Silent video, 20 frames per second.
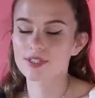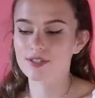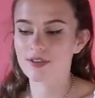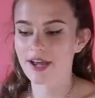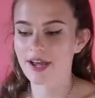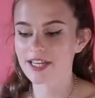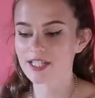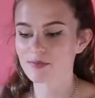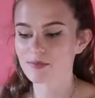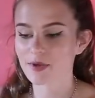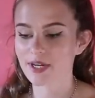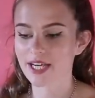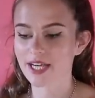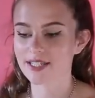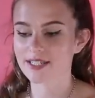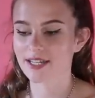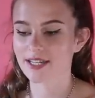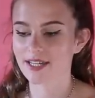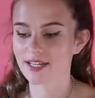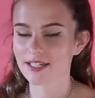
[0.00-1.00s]
so as
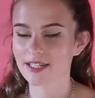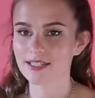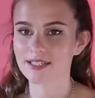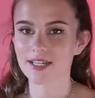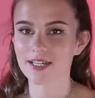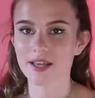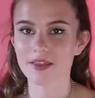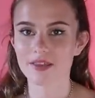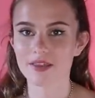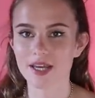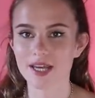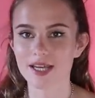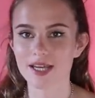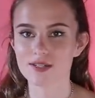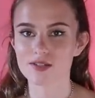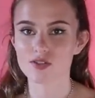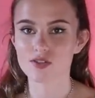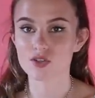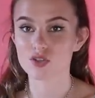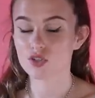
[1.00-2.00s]
predicted,
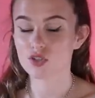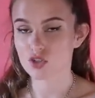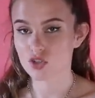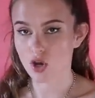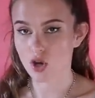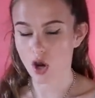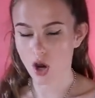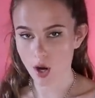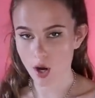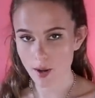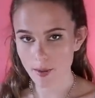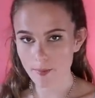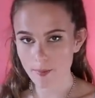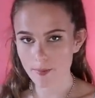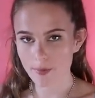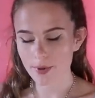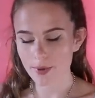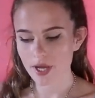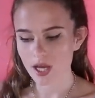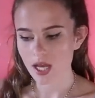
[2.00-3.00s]
this top,